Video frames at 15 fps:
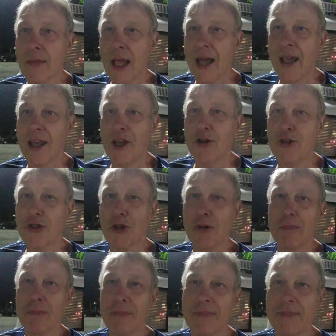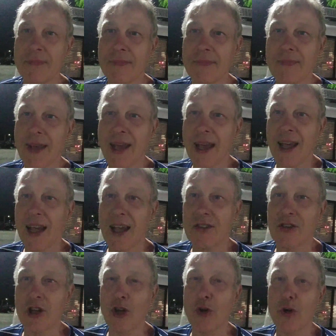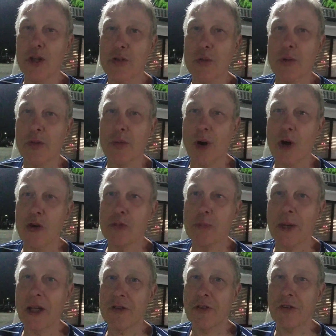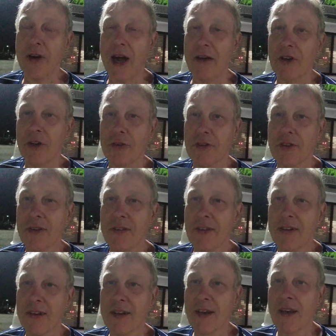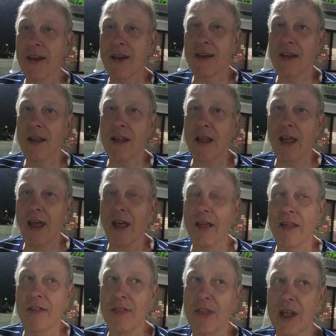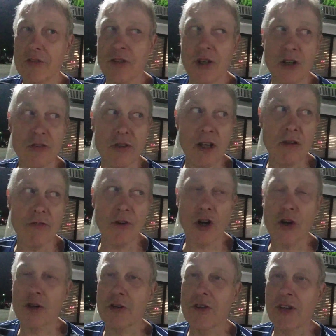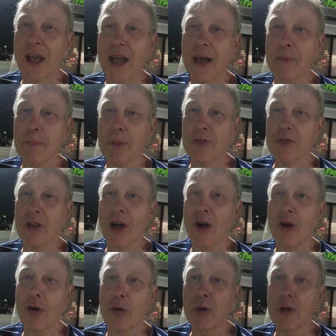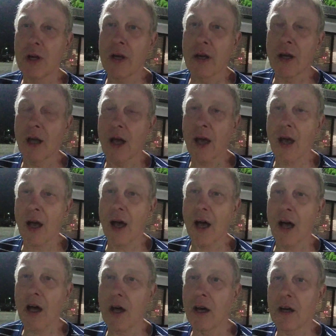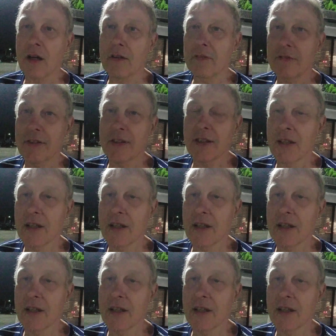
Hey YouTube, it's Lewis with Rosebud's Travels. This is the first episode of